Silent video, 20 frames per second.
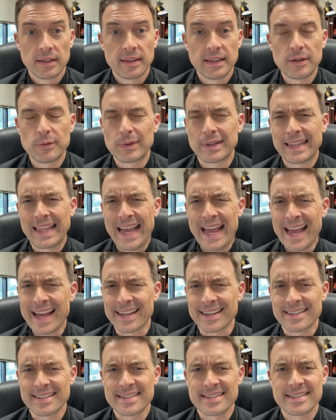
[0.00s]
then
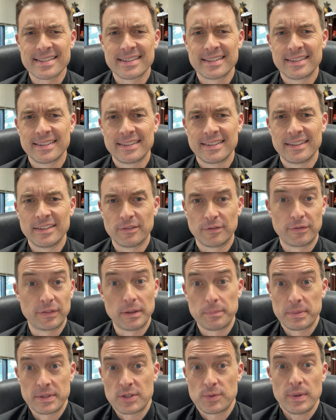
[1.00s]
relax and
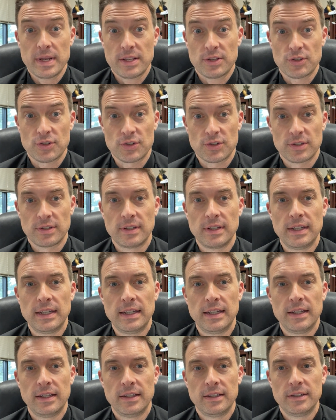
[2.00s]
flip a switch.
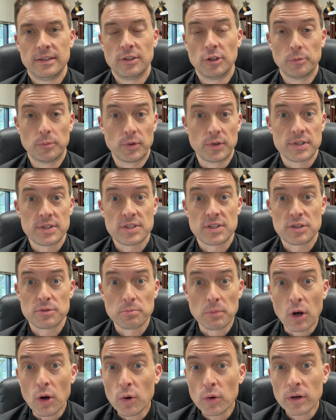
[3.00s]
No more
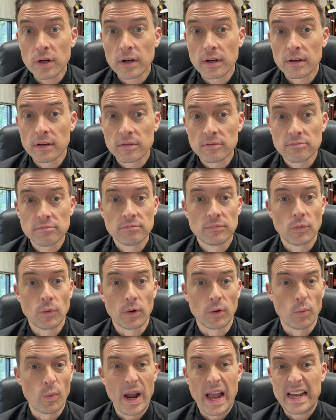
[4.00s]
smoke
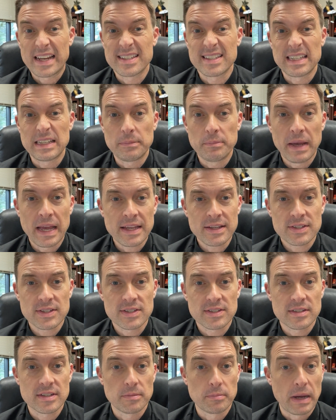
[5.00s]
or waxy
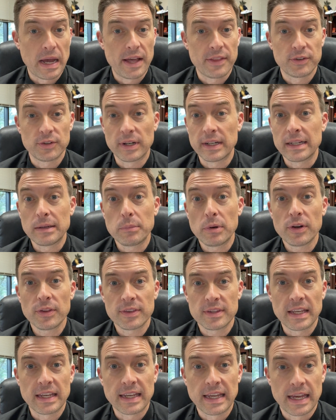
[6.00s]
mess to bother any
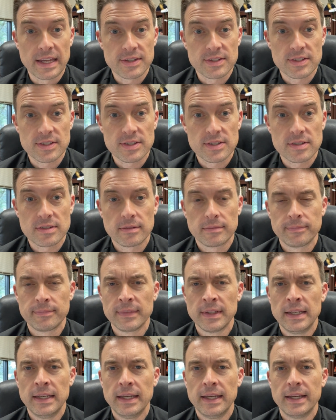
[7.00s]
birthday guests.
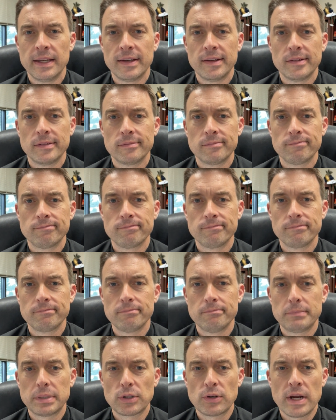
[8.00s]

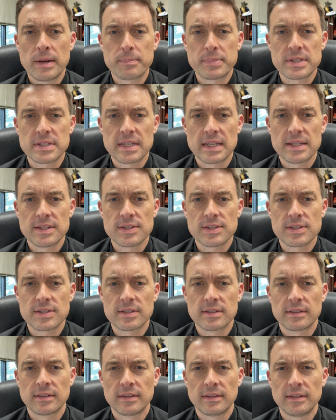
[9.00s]
But Grandpa
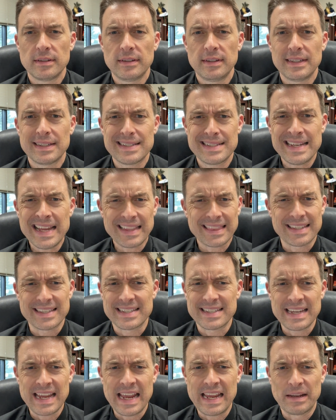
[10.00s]
says, it's not the
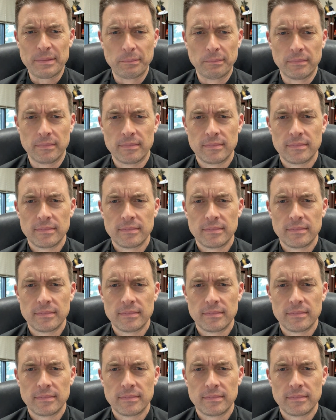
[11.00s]
same.